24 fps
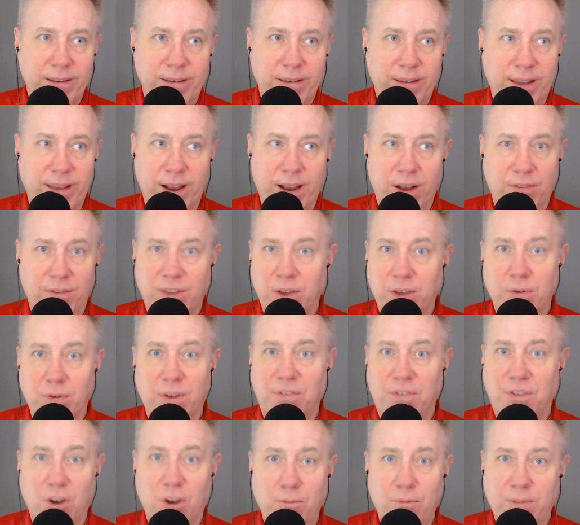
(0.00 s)
the
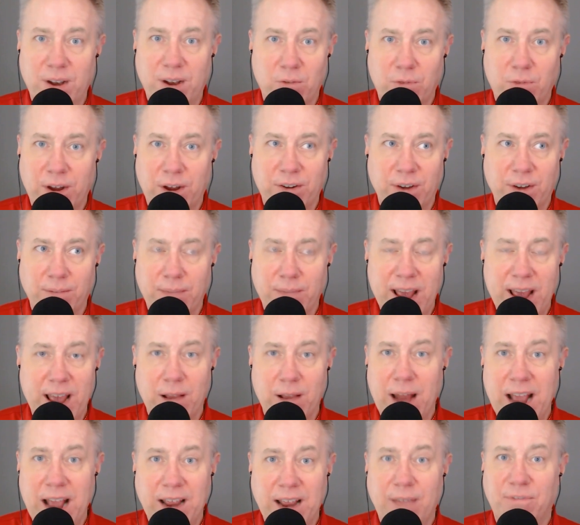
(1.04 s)
U.S. Open and wondering, man,
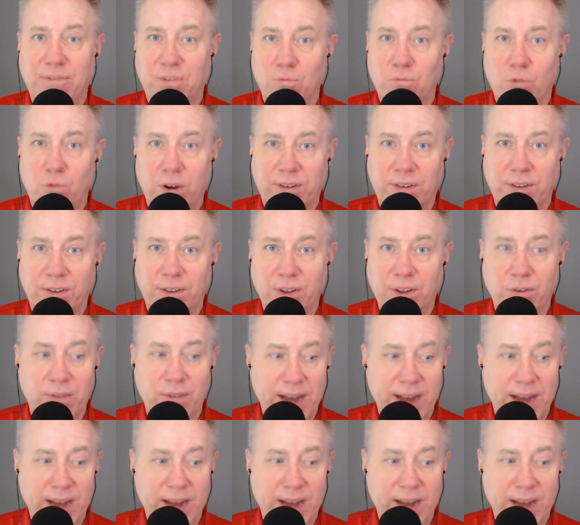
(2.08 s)
I have some work to do.